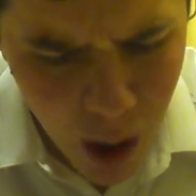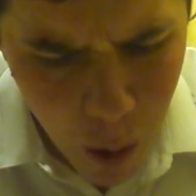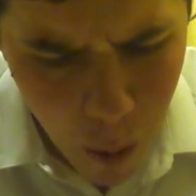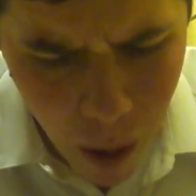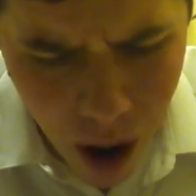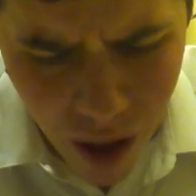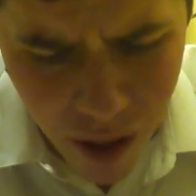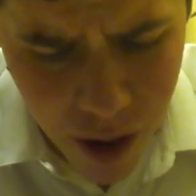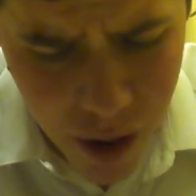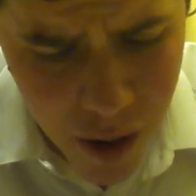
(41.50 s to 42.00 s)

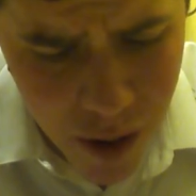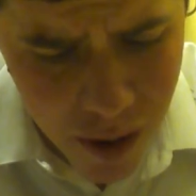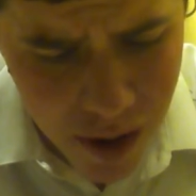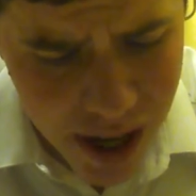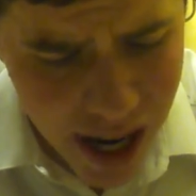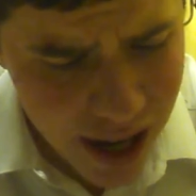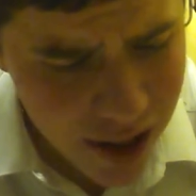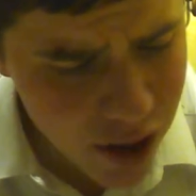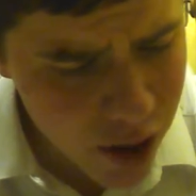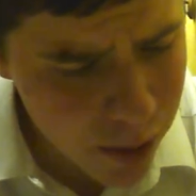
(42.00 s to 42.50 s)
while the New
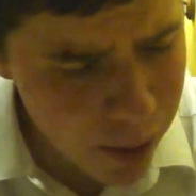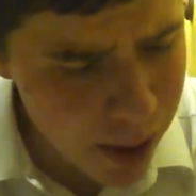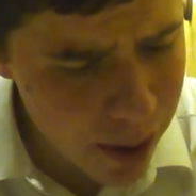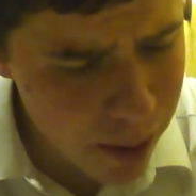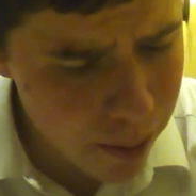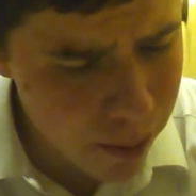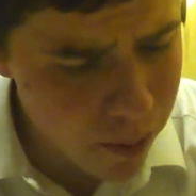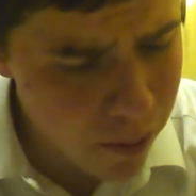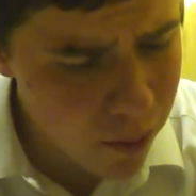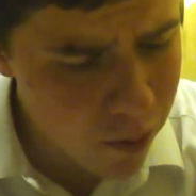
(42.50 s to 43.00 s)

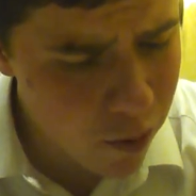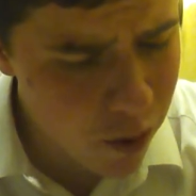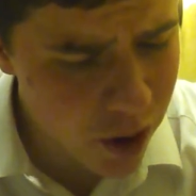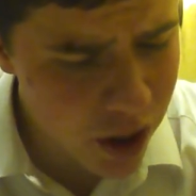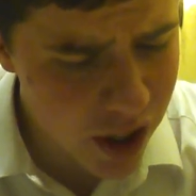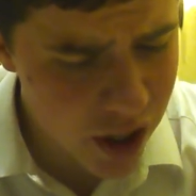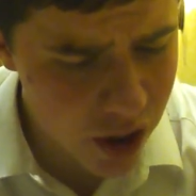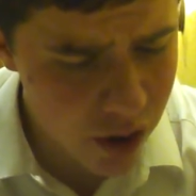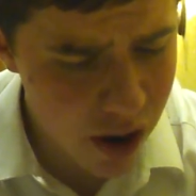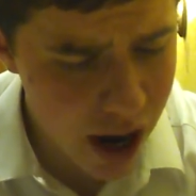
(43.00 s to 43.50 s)
Testament
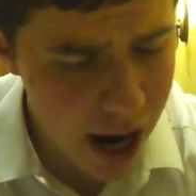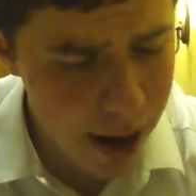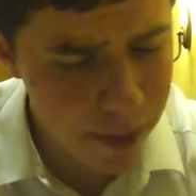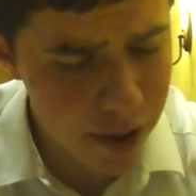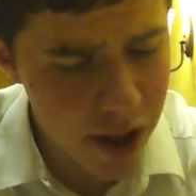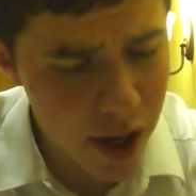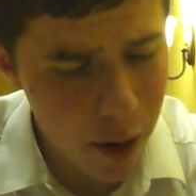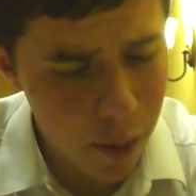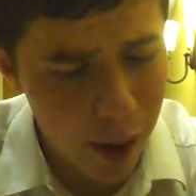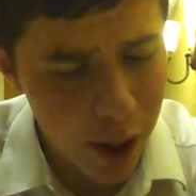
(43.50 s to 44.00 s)

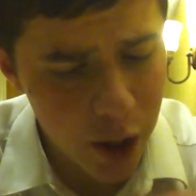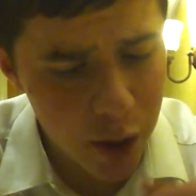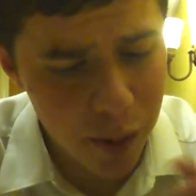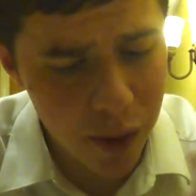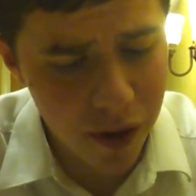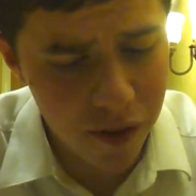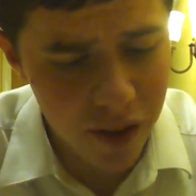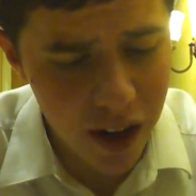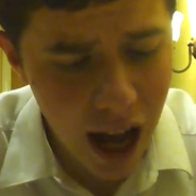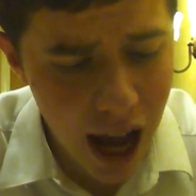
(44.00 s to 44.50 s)
describes the
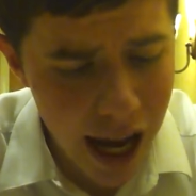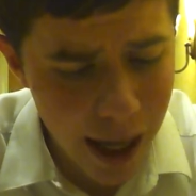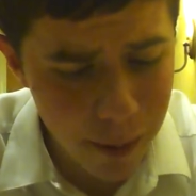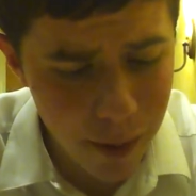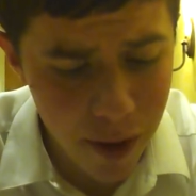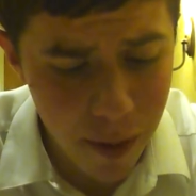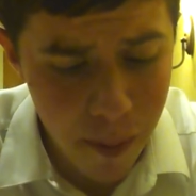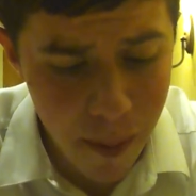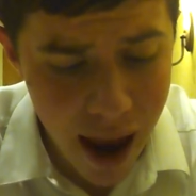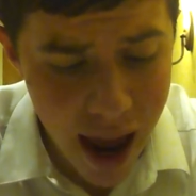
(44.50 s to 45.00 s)
arrangement of God
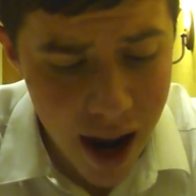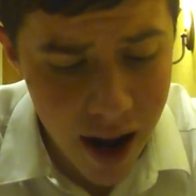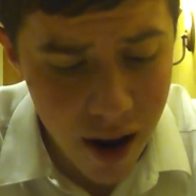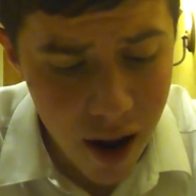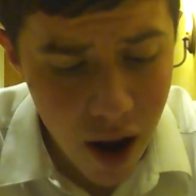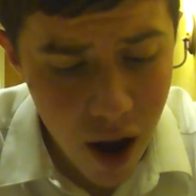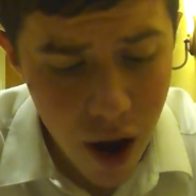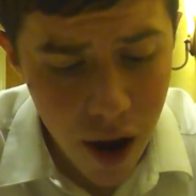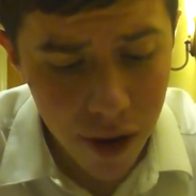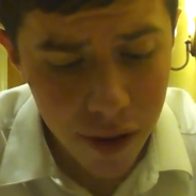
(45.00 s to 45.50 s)
with men